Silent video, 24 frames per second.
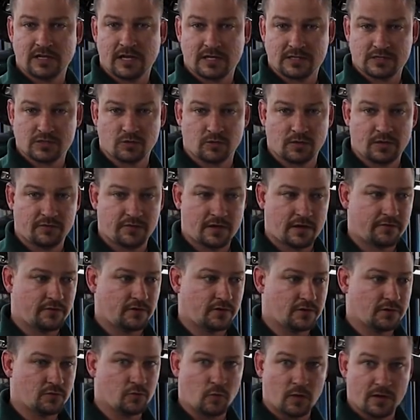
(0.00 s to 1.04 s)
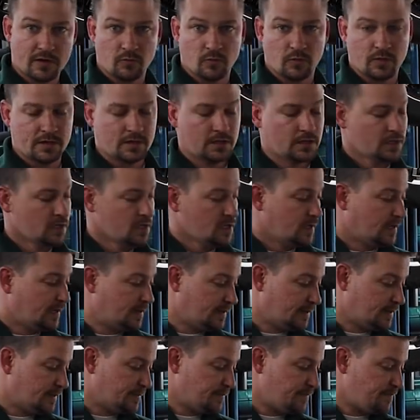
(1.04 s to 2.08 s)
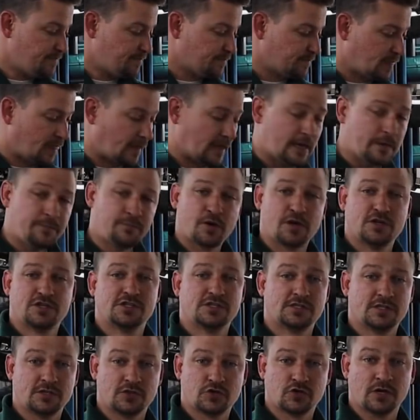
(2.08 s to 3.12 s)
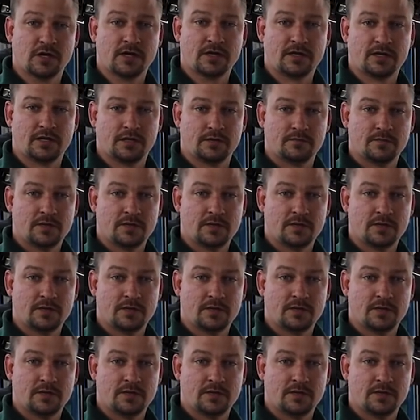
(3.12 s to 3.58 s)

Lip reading: Dodge 2500, white one. He purchased the truck